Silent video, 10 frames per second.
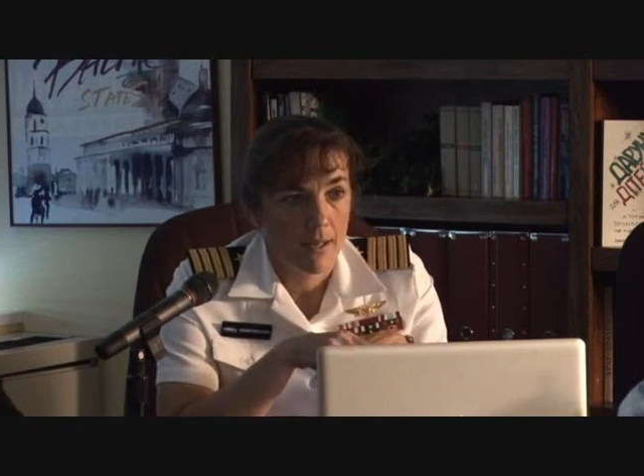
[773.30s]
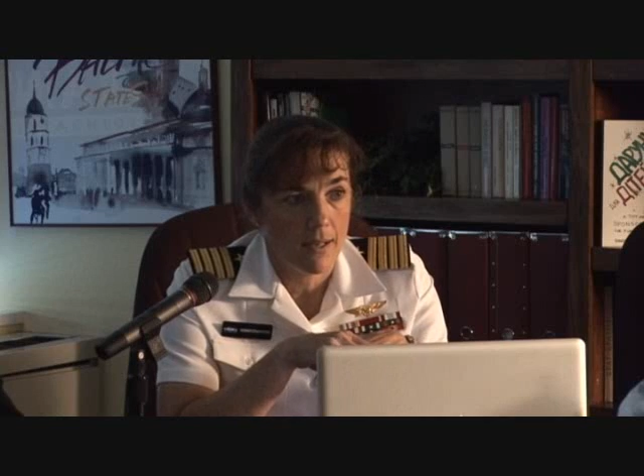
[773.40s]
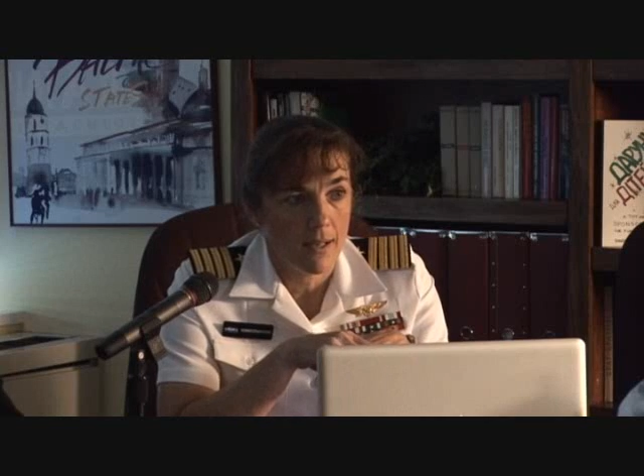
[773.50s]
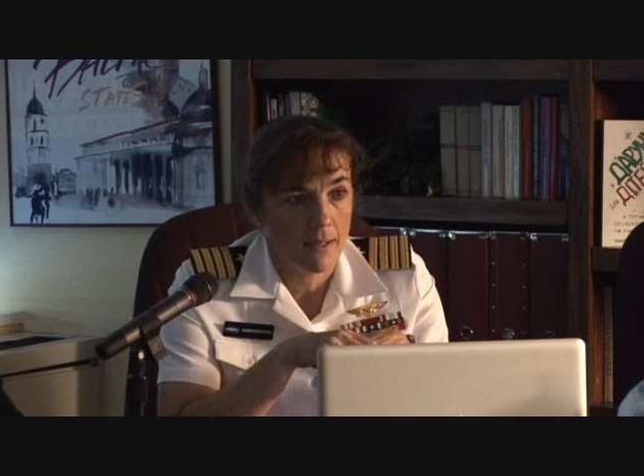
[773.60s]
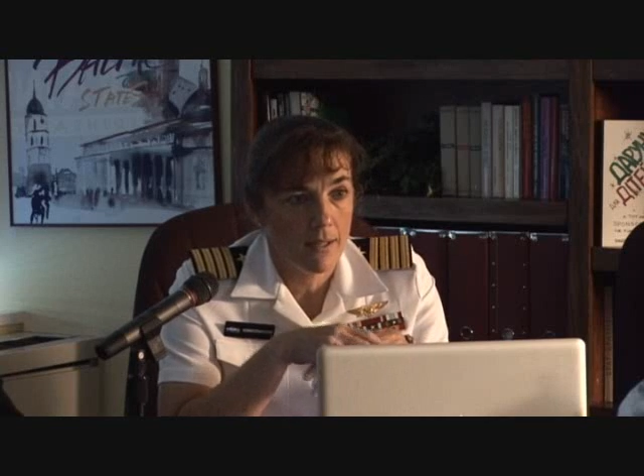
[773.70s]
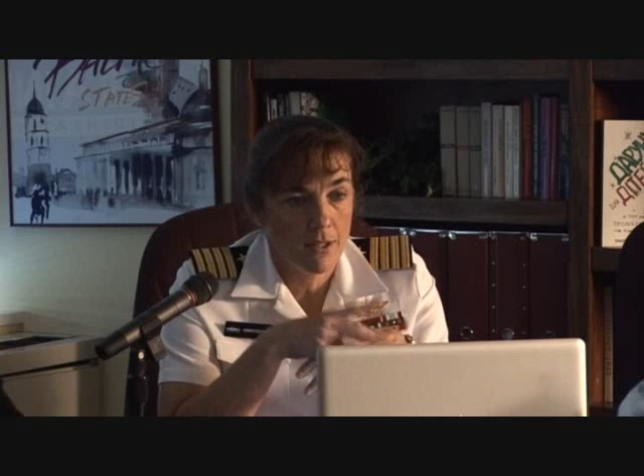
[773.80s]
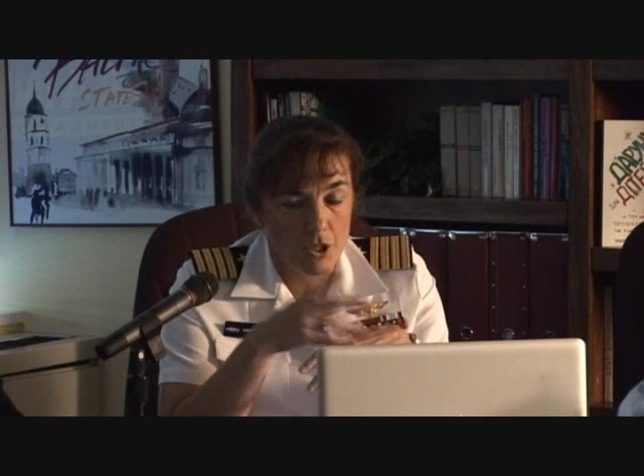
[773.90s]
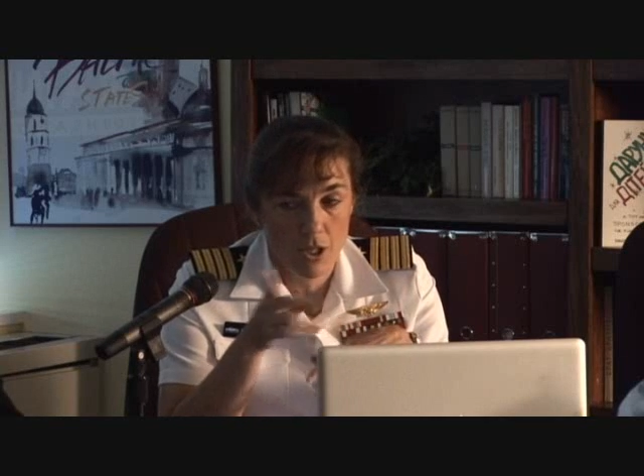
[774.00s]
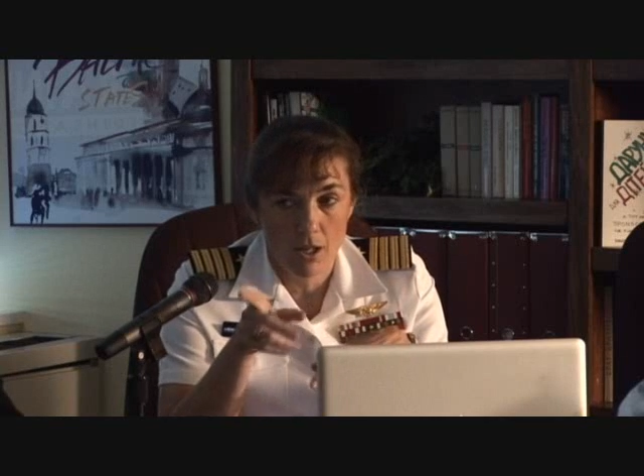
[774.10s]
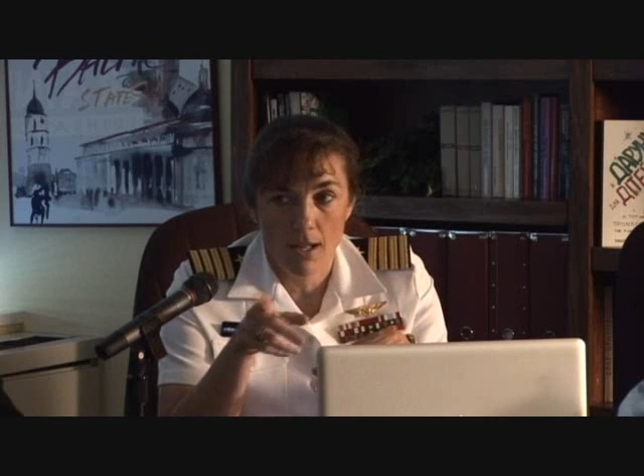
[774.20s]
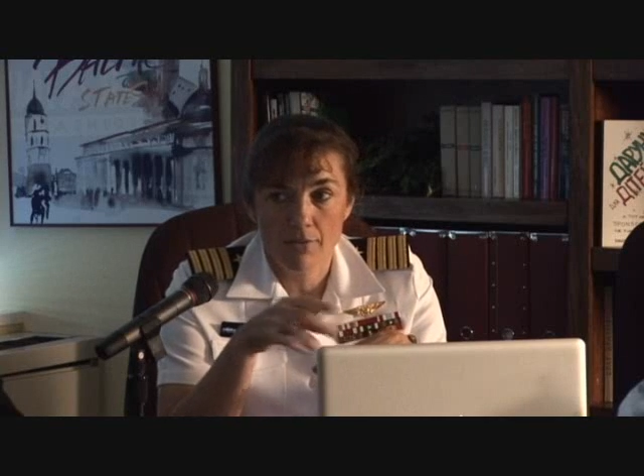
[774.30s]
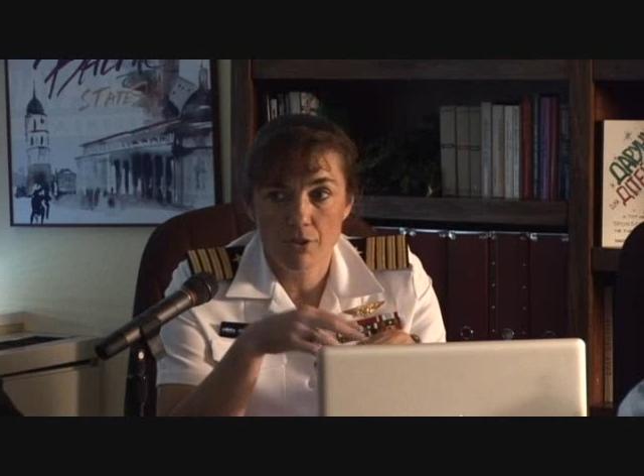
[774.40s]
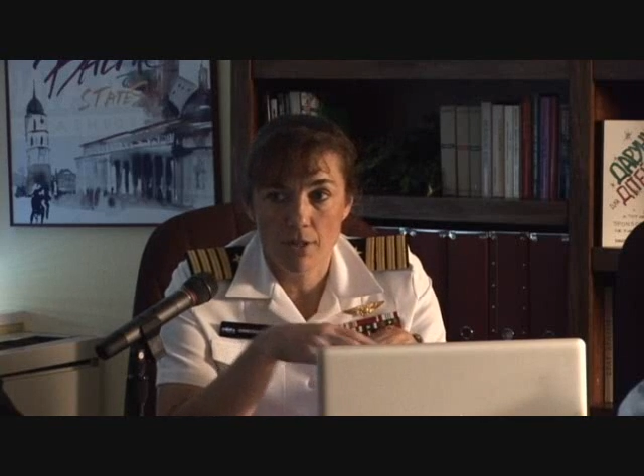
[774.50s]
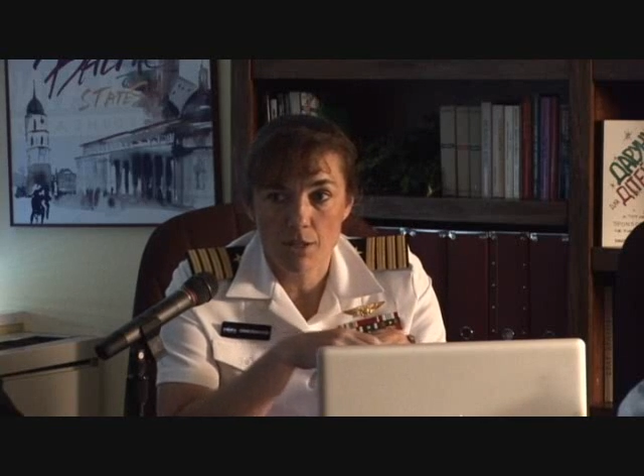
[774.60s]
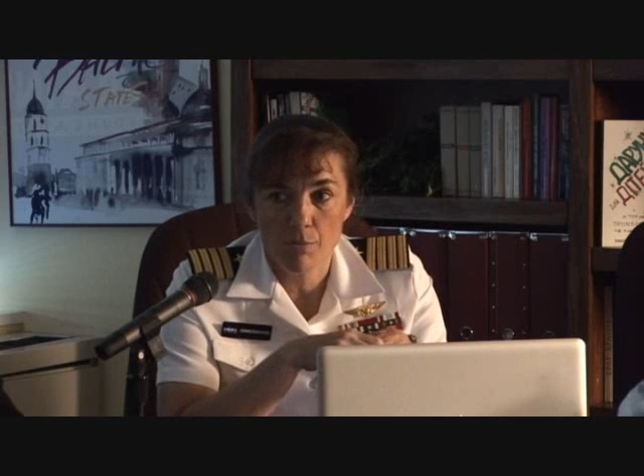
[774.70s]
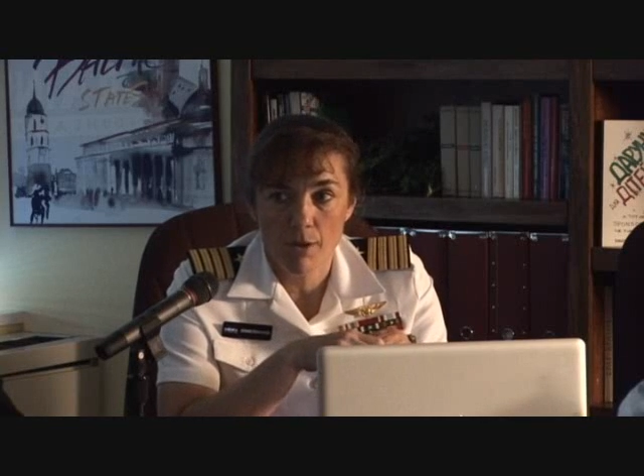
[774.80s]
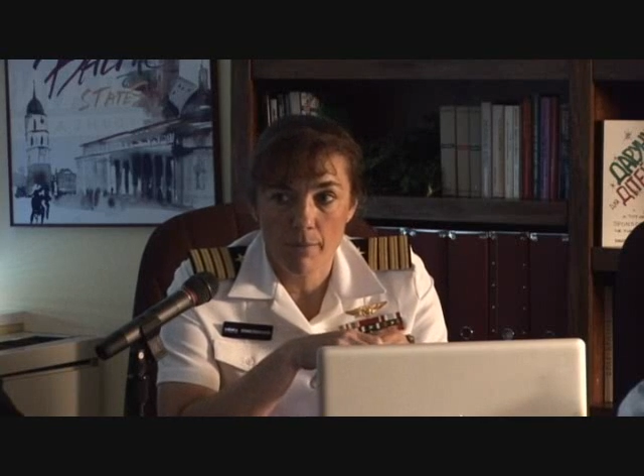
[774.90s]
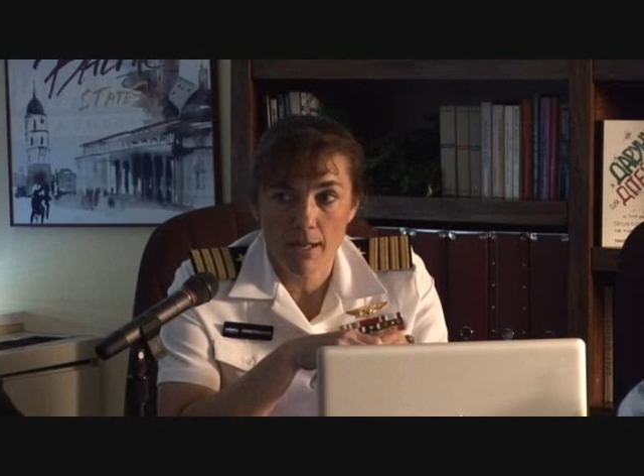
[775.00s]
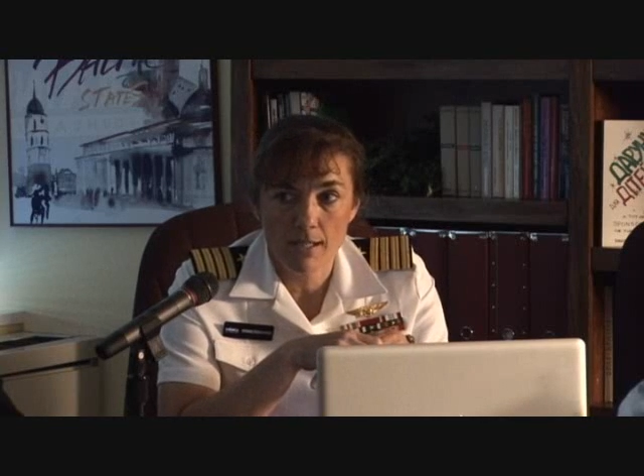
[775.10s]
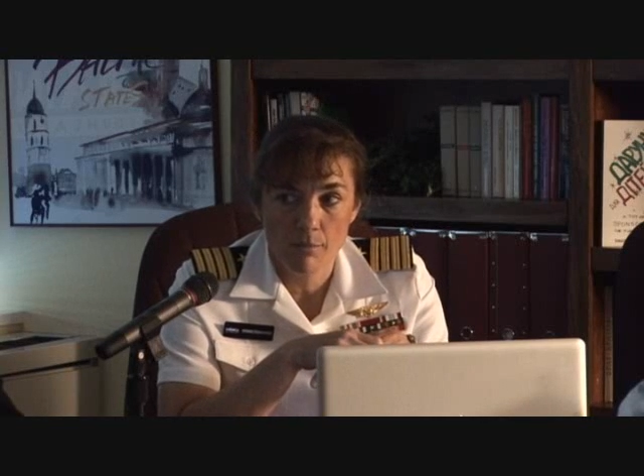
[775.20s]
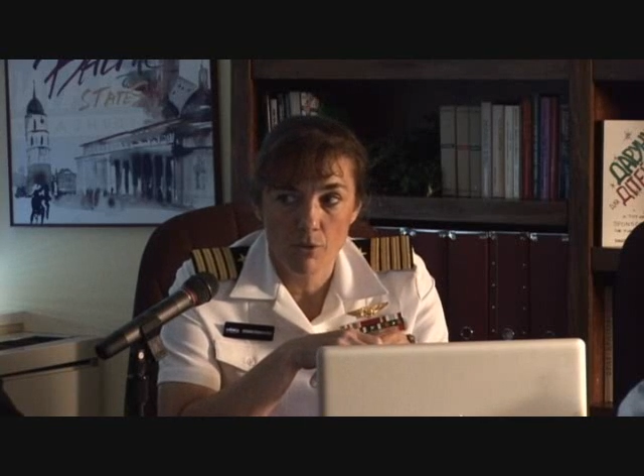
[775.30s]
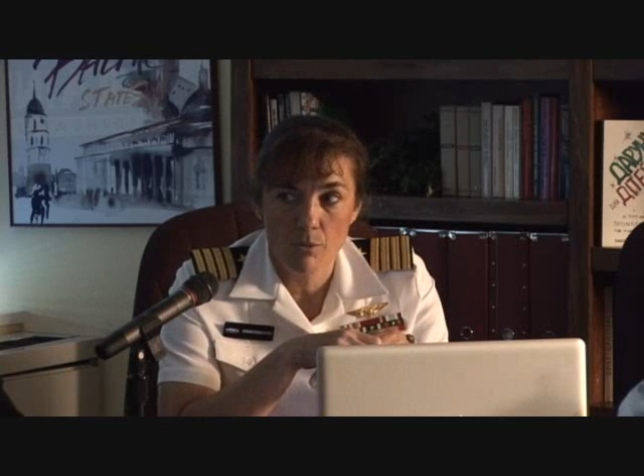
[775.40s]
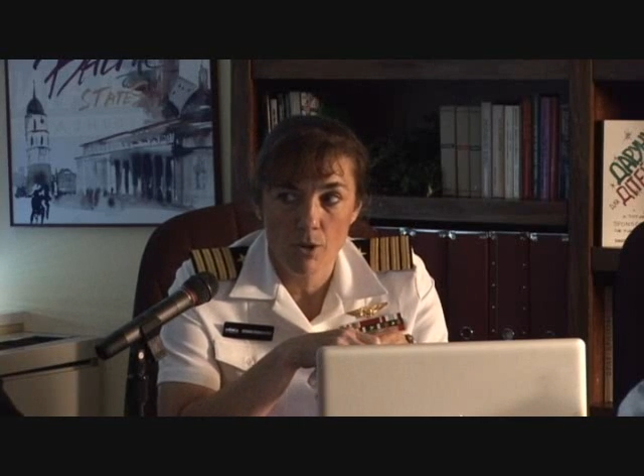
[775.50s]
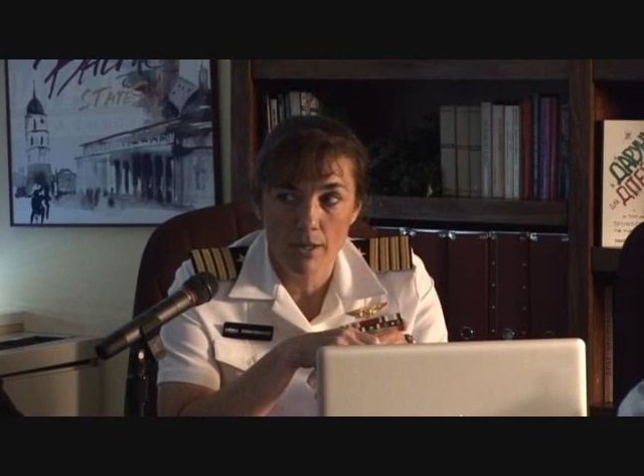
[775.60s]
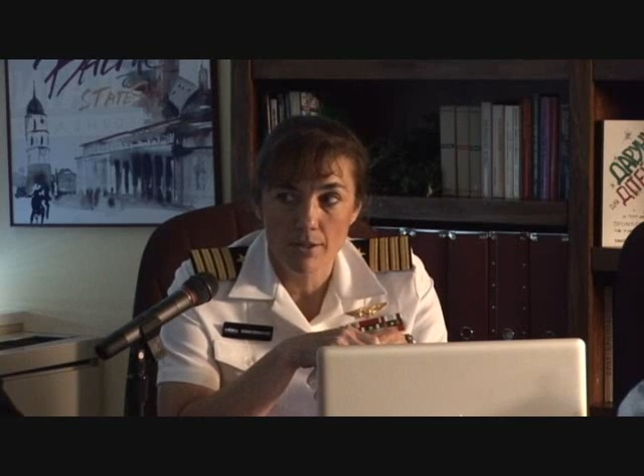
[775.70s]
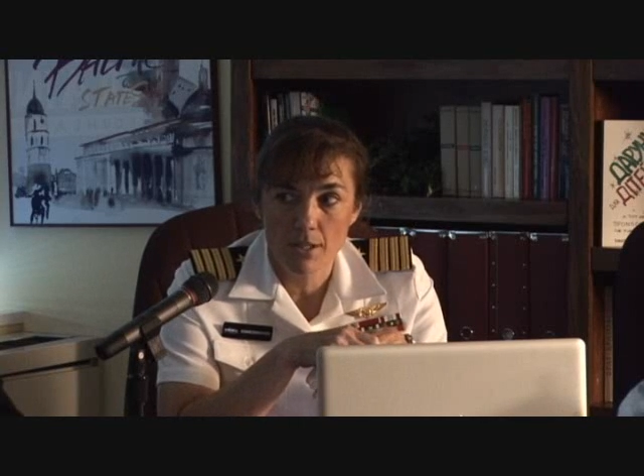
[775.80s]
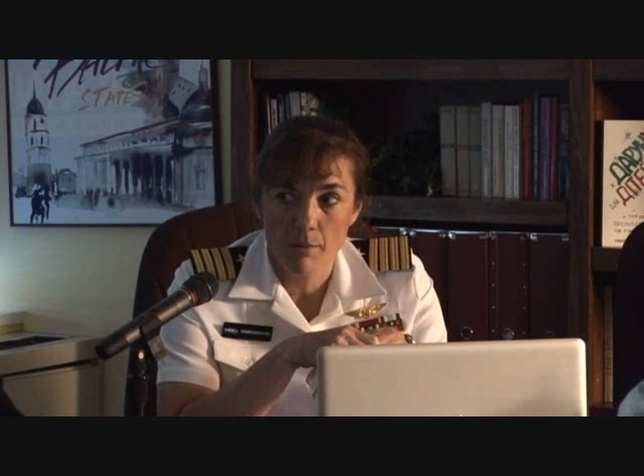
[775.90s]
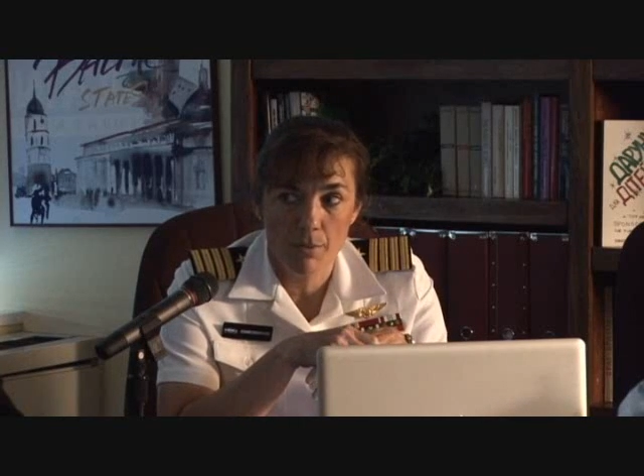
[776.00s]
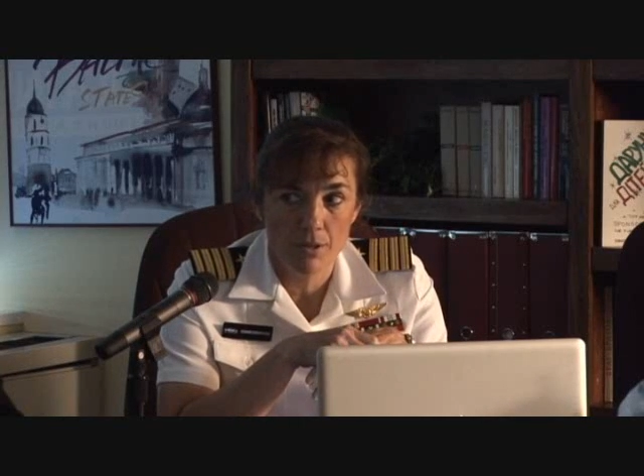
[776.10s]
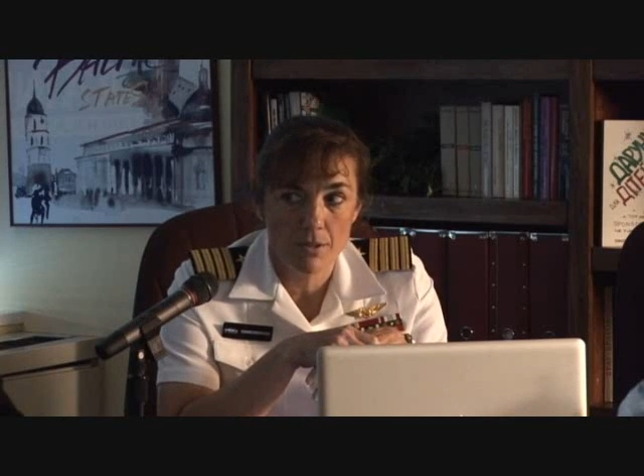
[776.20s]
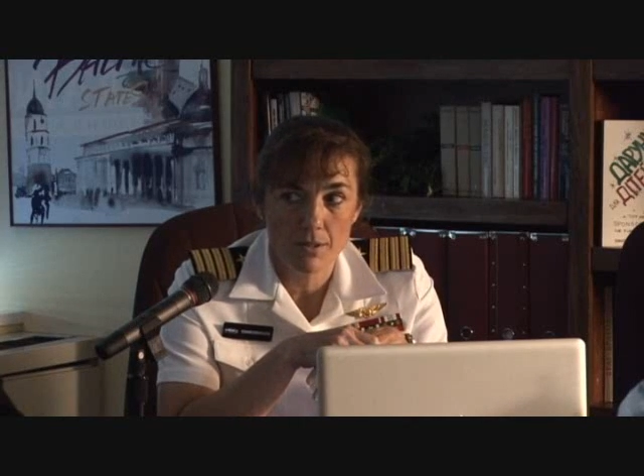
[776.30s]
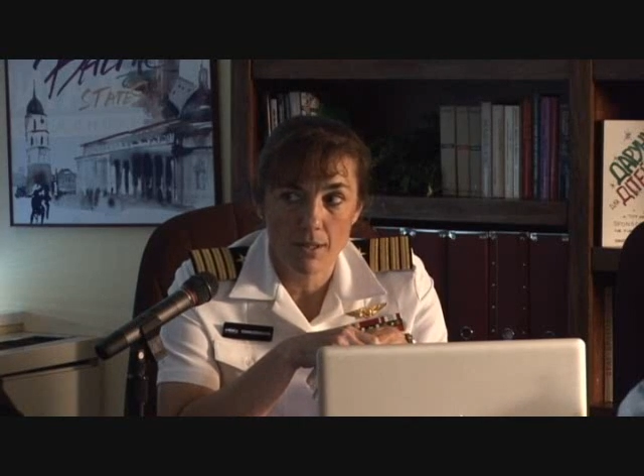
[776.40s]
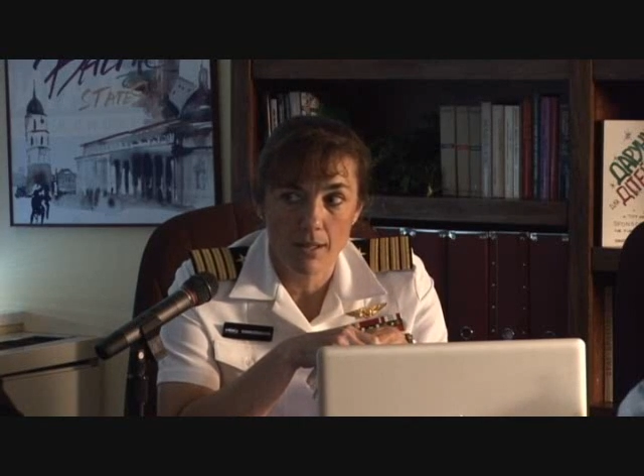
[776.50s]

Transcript: and then the shuttle after us brought back some more water samples,